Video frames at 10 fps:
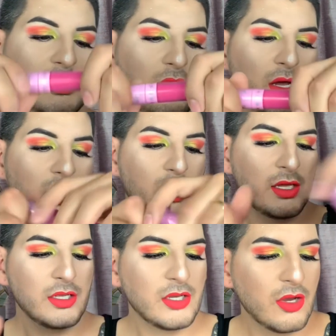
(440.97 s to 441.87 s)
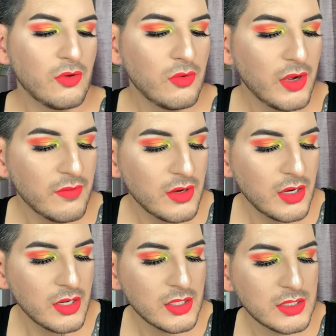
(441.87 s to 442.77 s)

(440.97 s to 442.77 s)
So, you know, whoever,